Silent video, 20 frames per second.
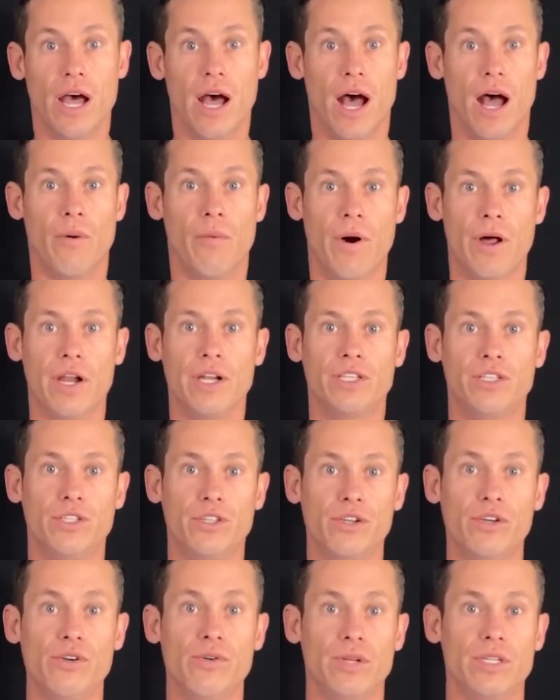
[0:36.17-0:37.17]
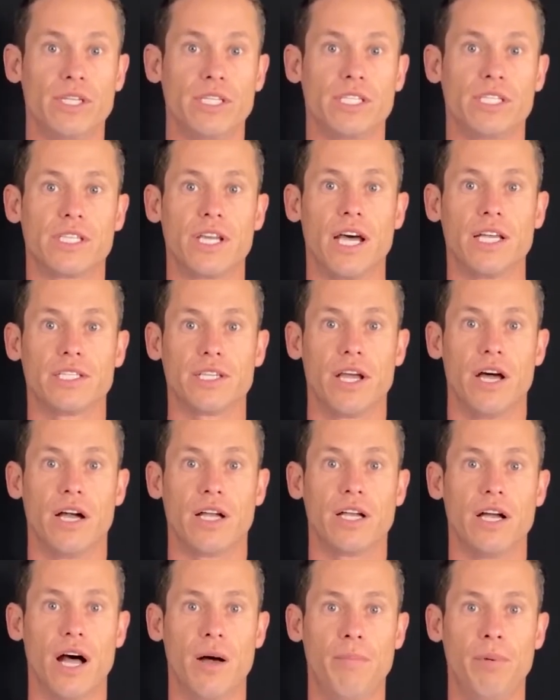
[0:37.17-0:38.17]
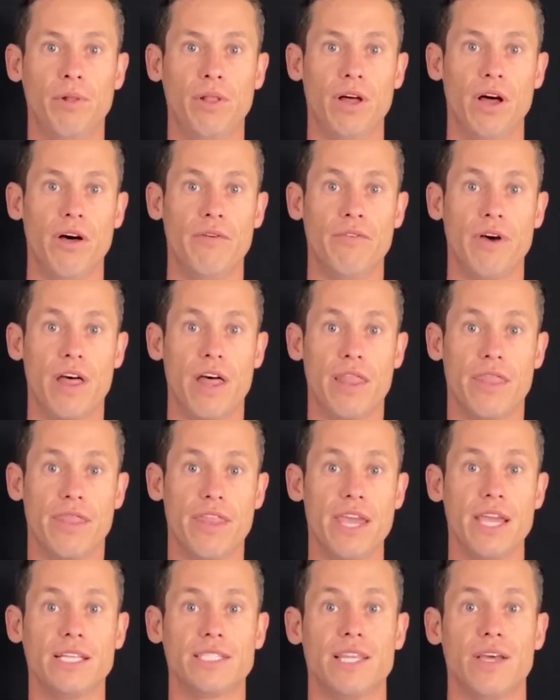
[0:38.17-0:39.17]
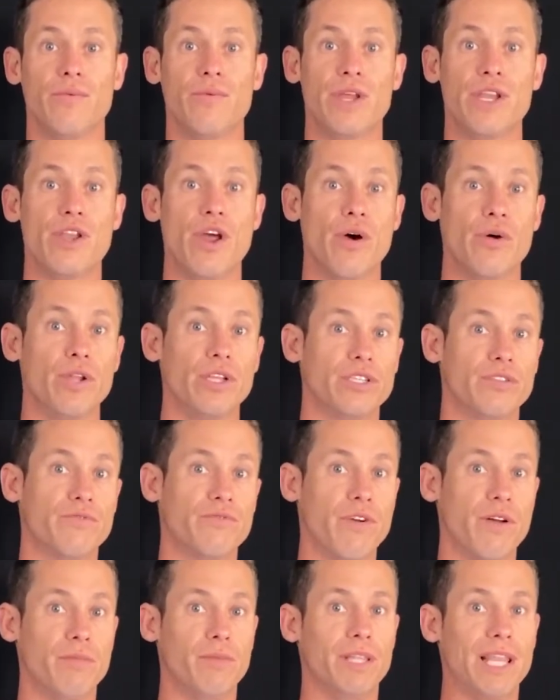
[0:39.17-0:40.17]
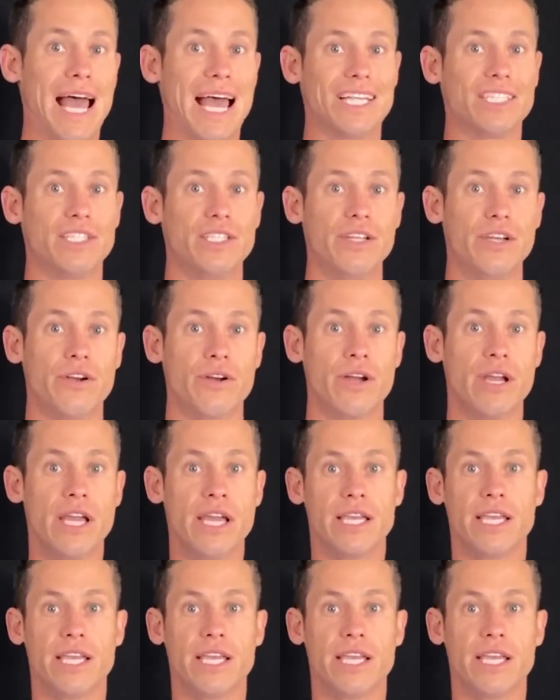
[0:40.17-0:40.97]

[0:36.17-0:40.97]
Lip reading: I wanted to discuss a couple of things that we noticed from last year,